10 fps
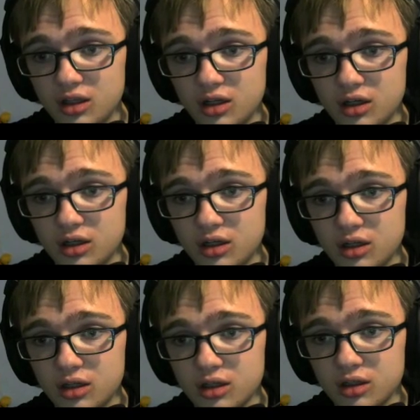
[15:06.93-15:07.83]
Kind
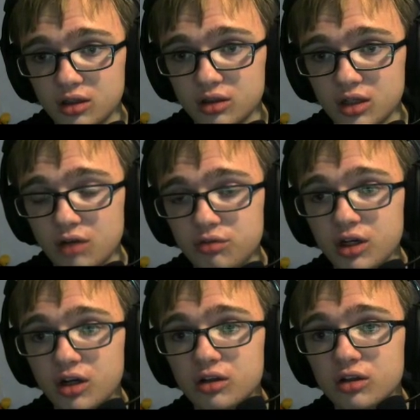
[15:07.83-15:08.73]
of
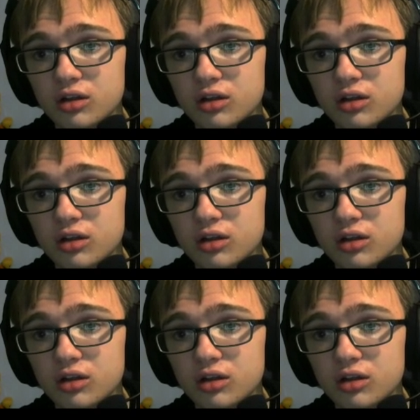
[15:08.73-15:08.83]
figured.